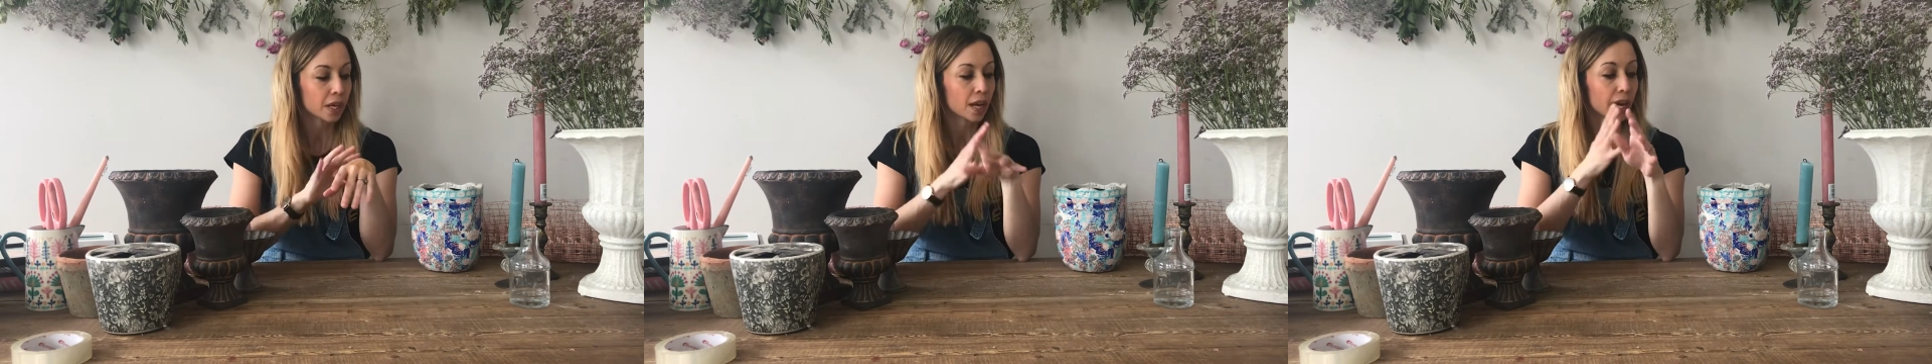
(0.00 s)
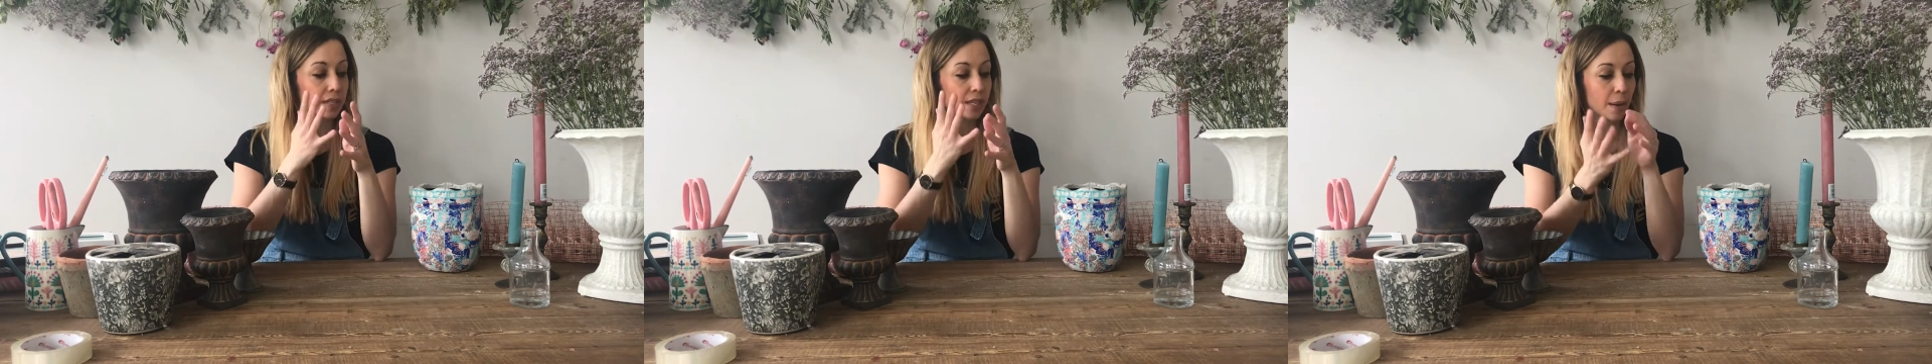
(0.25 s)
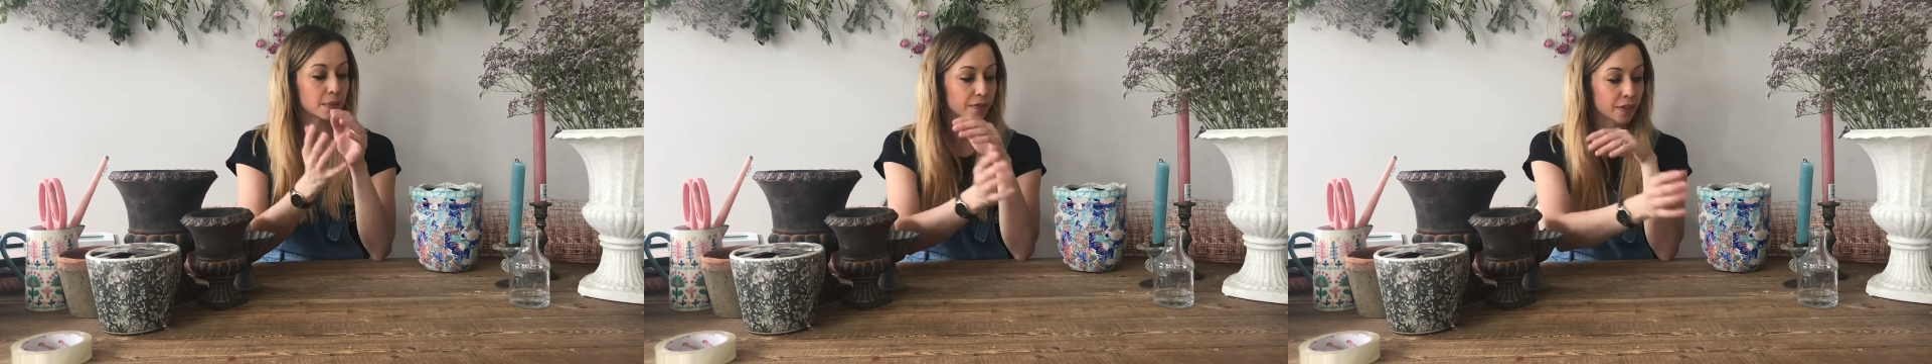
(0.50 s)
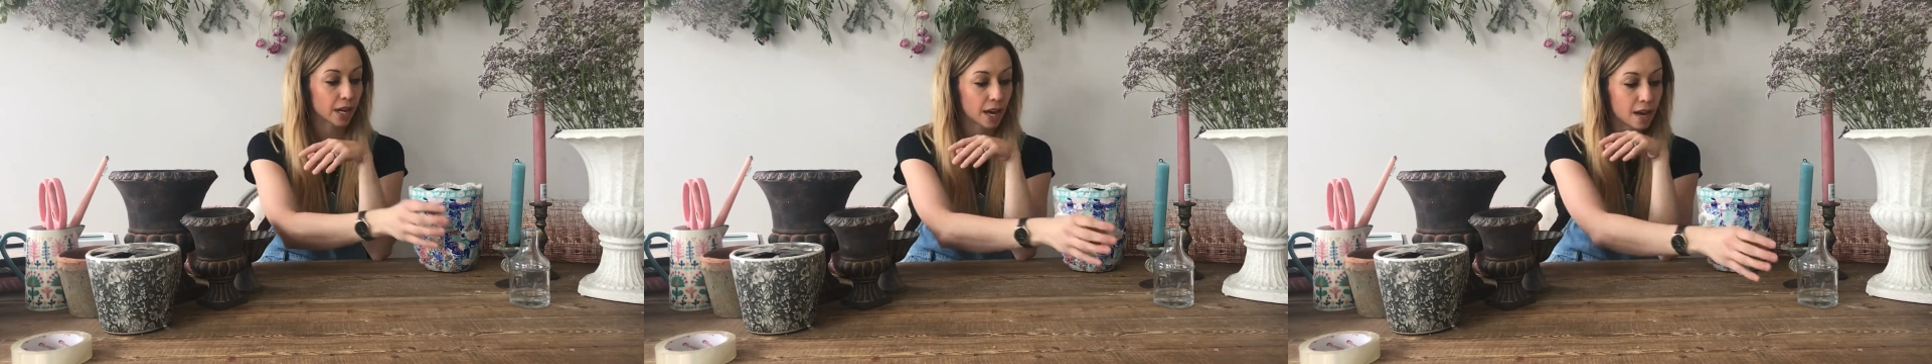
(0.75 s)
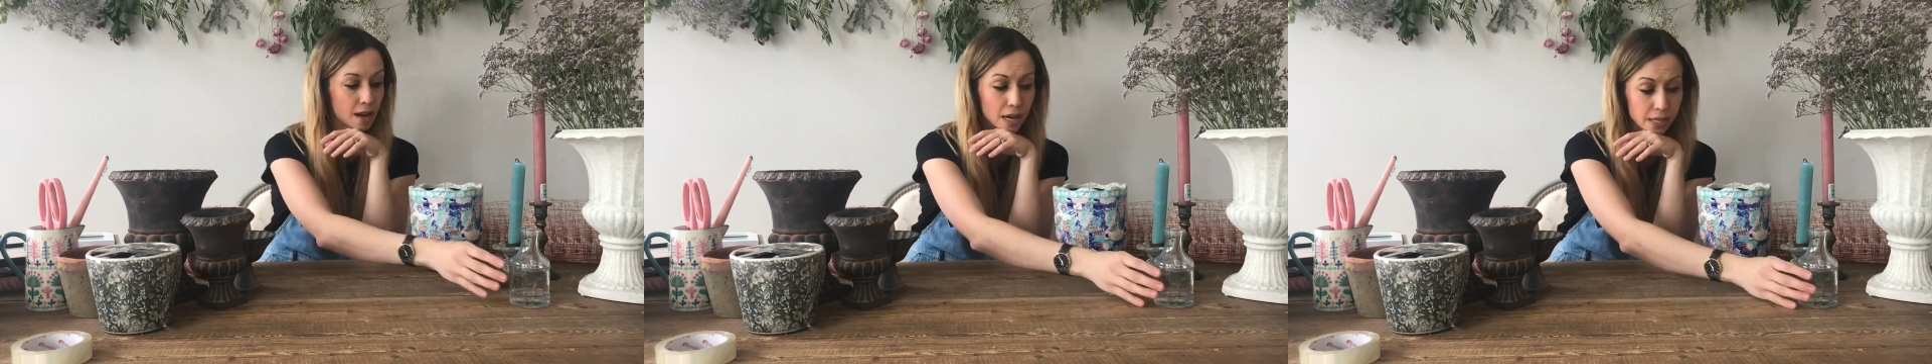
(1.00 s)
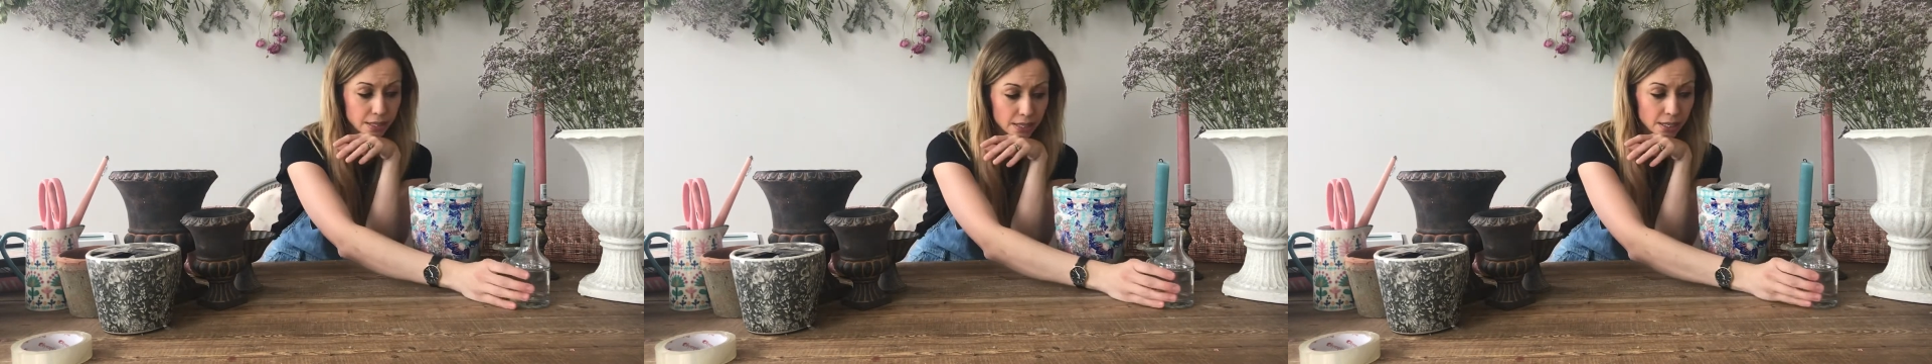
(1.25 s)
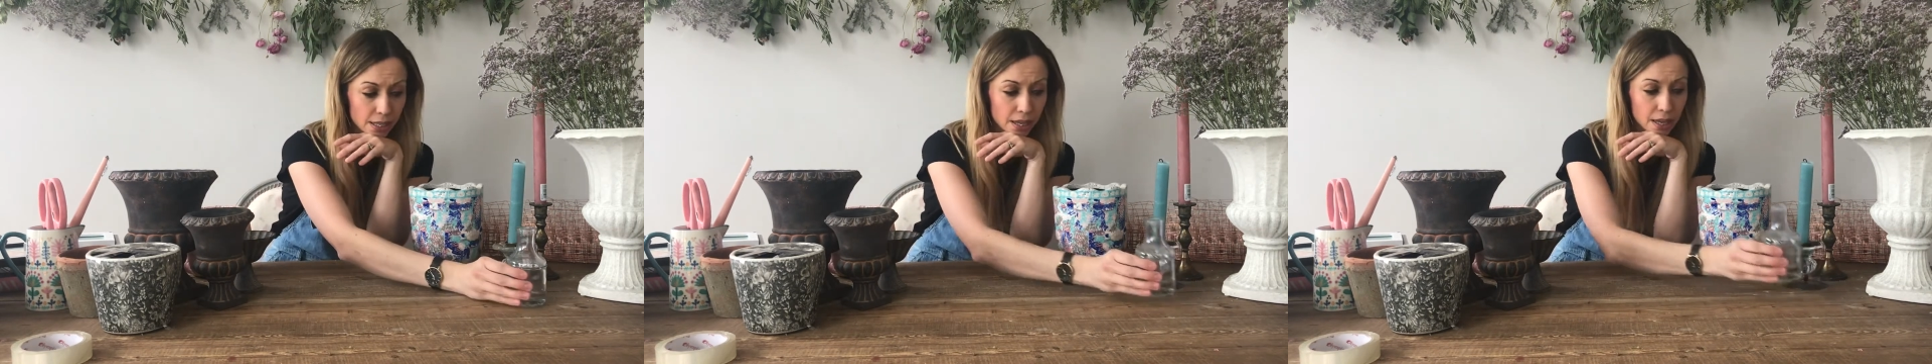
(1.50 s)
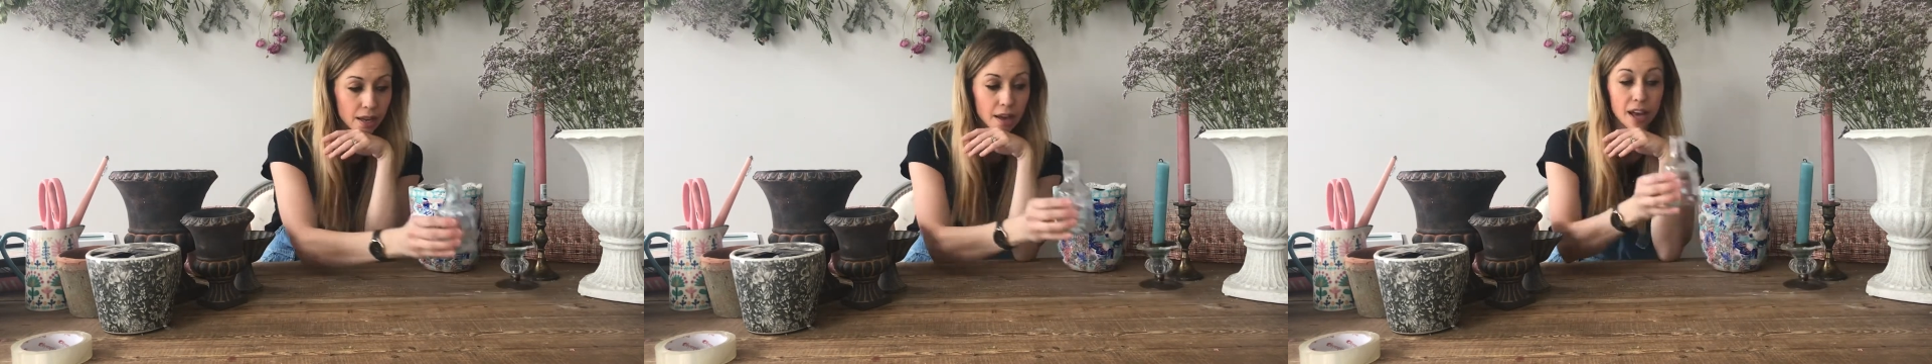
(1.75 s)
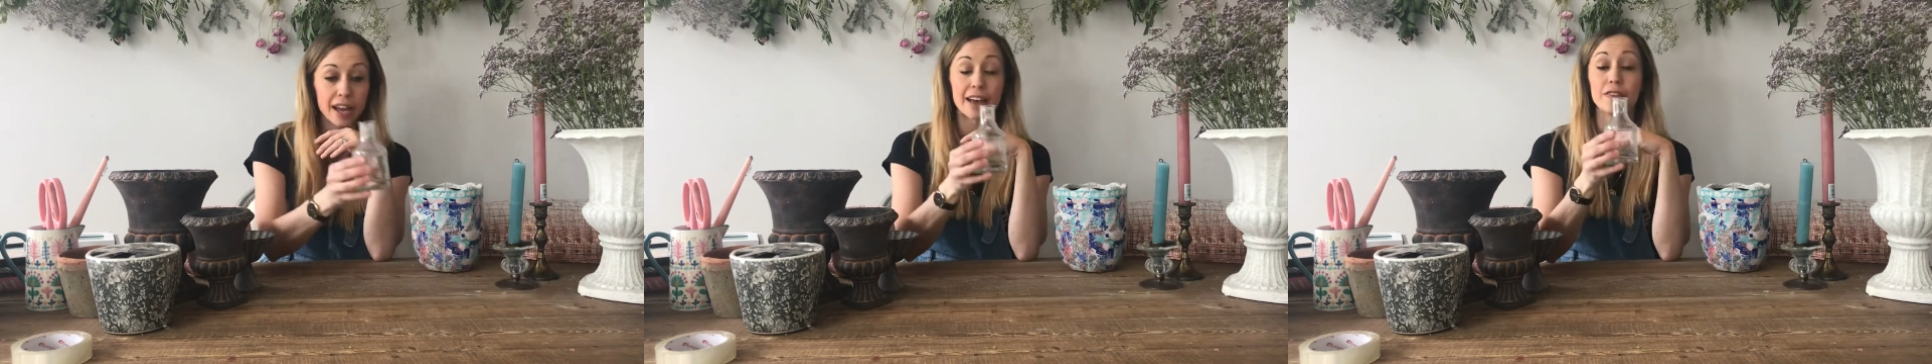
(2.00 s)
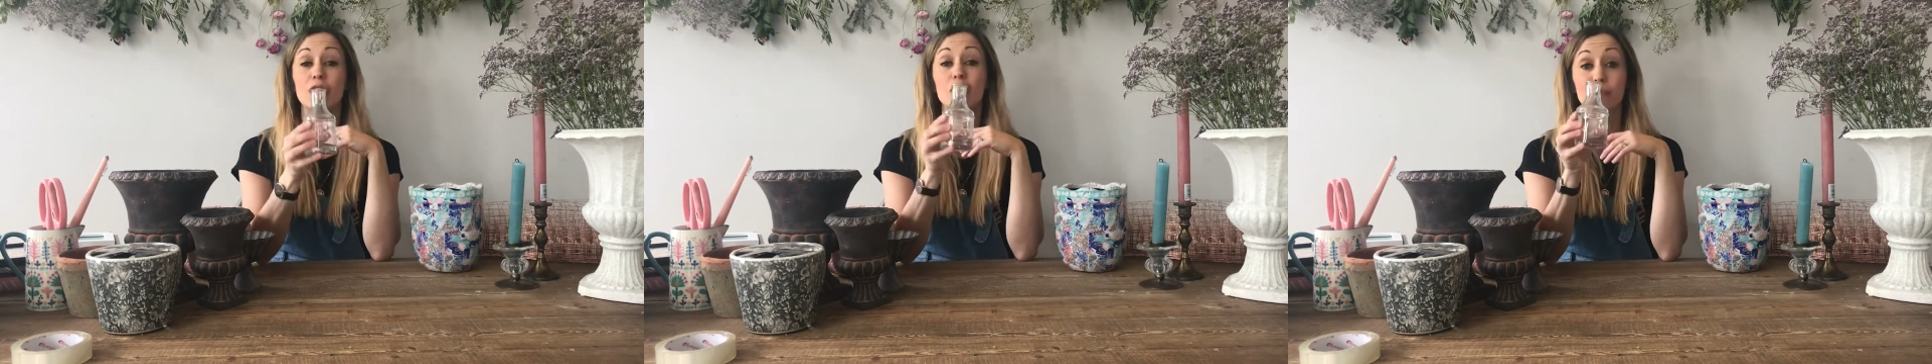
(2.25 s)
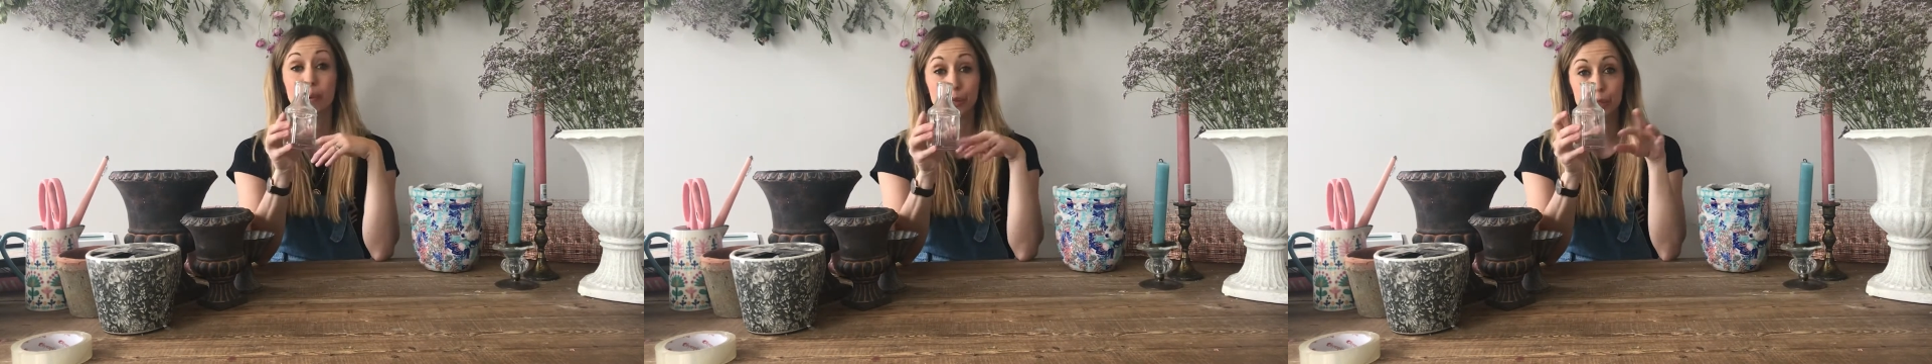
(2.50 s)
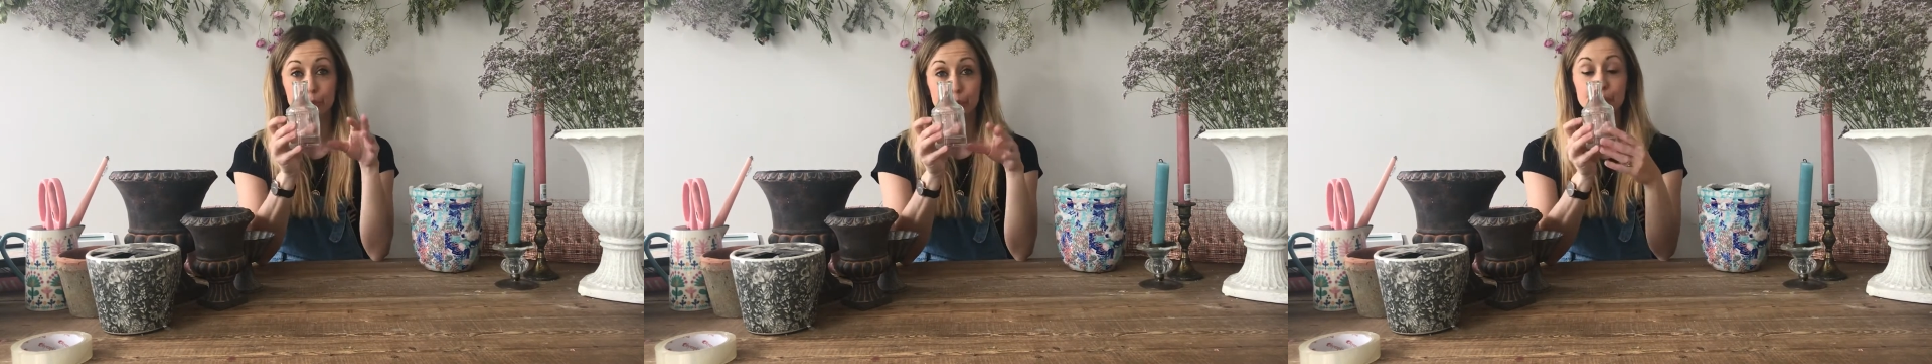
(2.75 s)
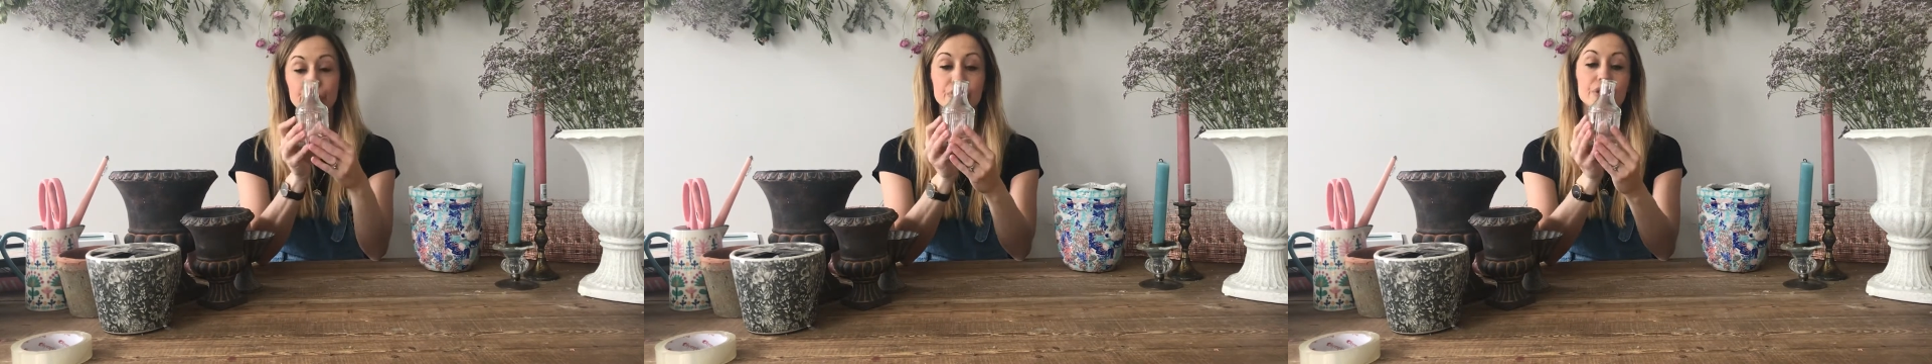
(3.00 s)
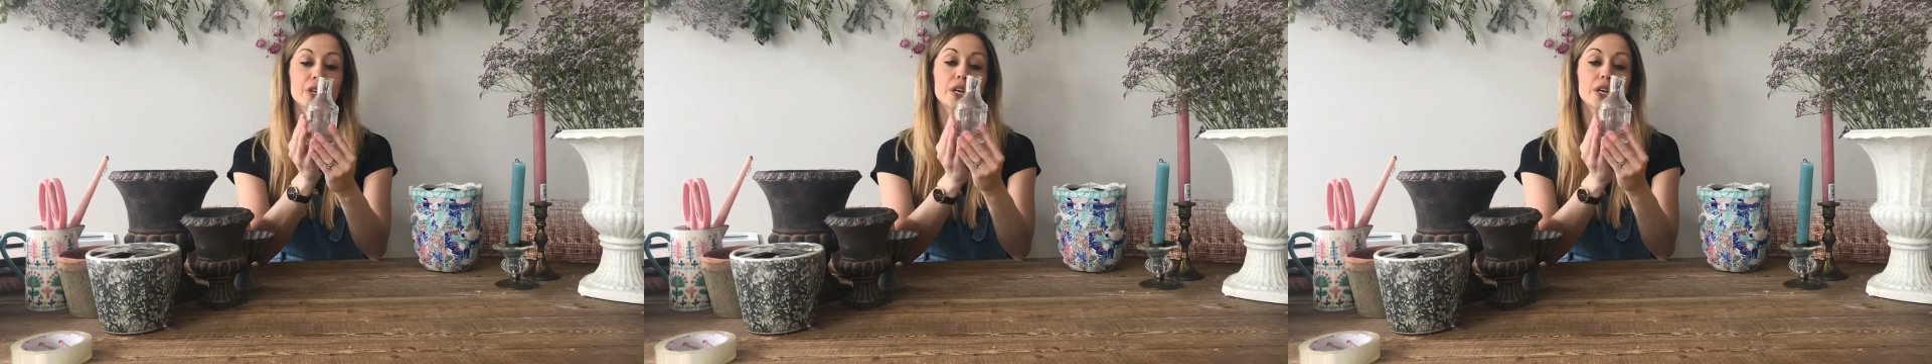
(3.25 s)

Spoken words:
In terms of glass, I have a lot of bottles.